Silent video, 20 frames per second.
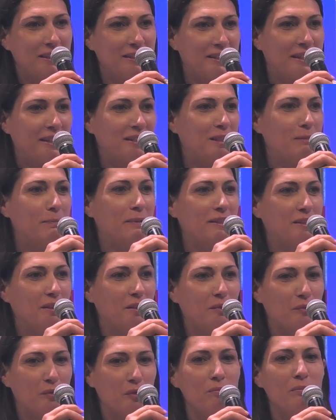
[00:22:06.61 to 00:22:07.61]
It's
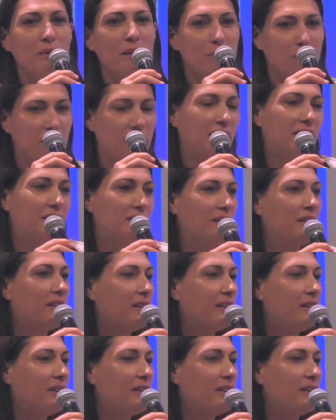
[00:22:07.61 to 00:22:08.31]
90% of women, but it's